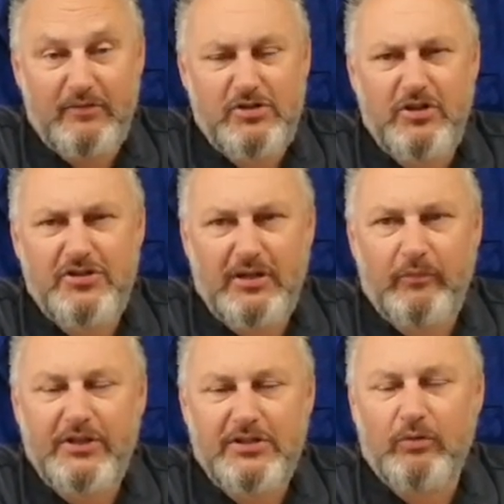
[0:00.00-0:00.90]
It was
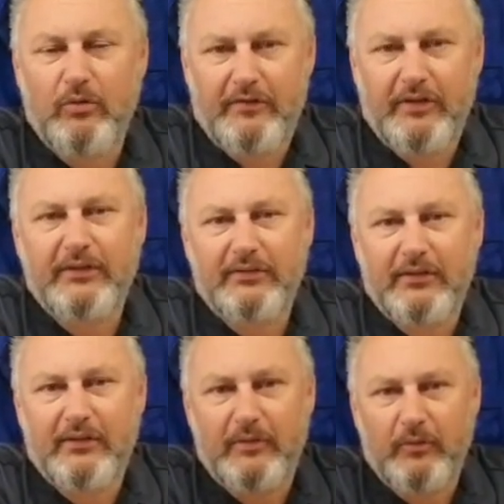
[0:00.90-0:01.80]
13 weeks in all, I think,
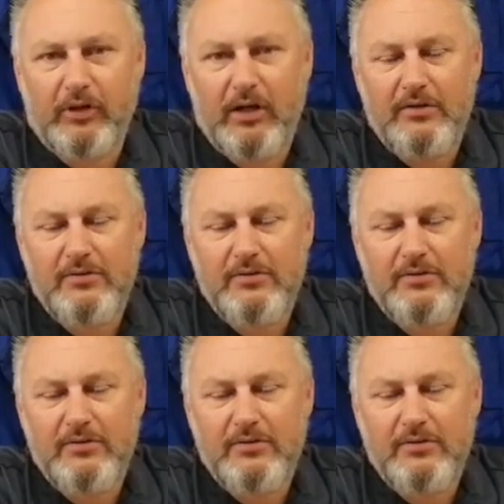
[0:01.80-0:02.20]
we were